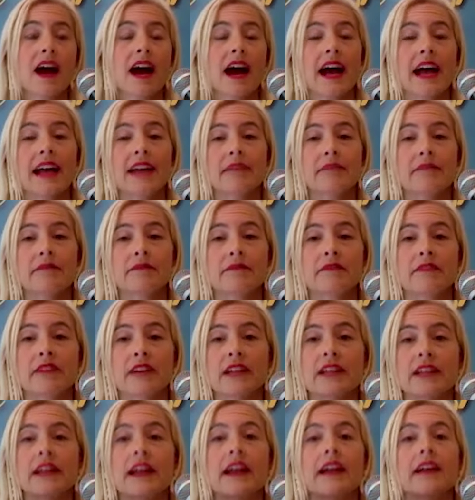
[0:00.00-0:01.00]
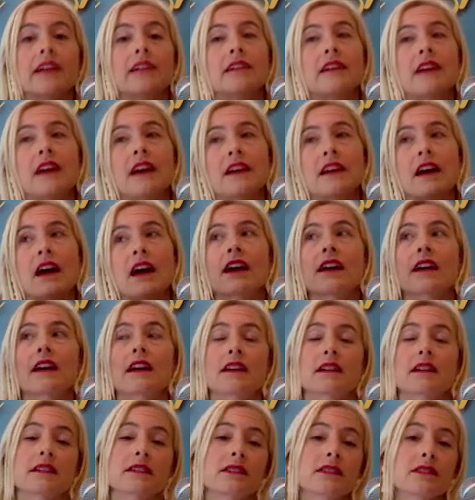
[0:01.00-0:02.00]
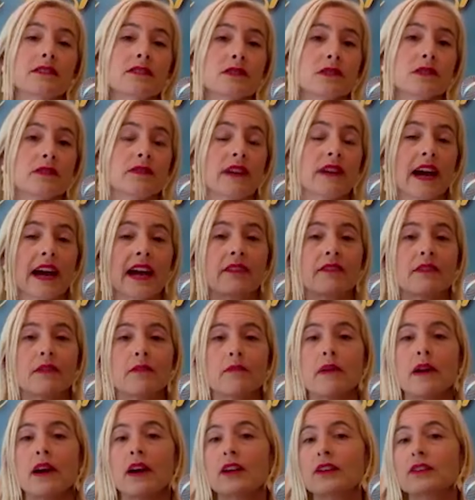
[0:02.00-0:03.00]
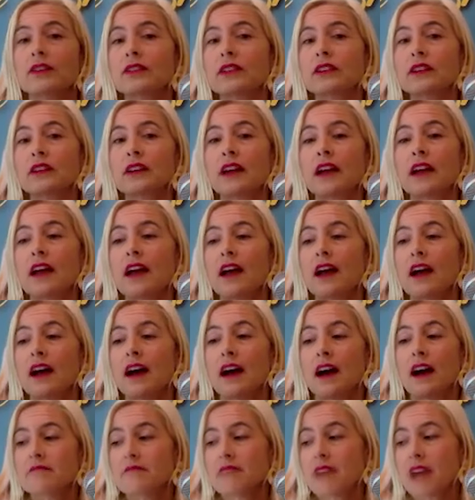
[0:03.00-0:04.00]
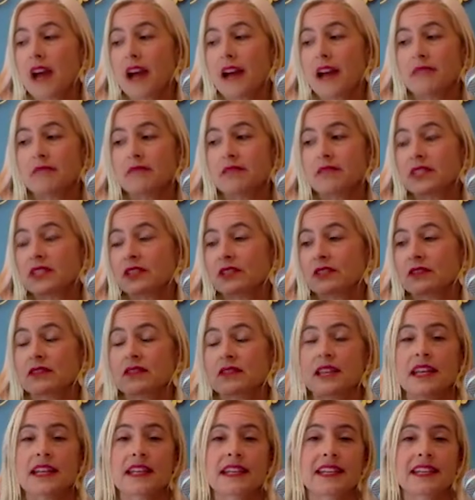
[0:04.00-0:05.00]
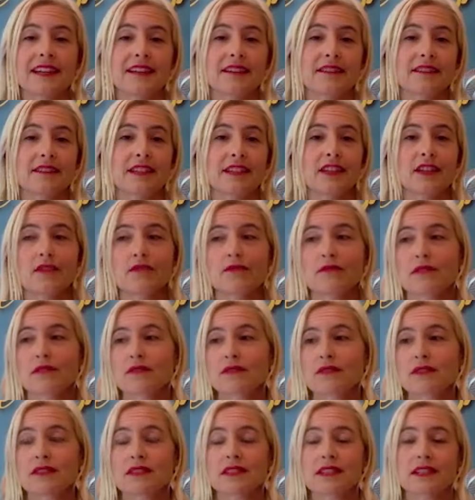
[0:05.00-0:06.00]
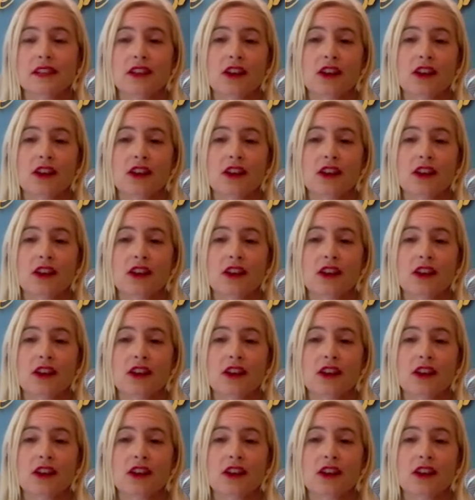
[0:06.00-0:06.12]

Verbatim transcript: I'm very ni- non-hierarchical. So if I have a partner, I'm still sending, you know, roses and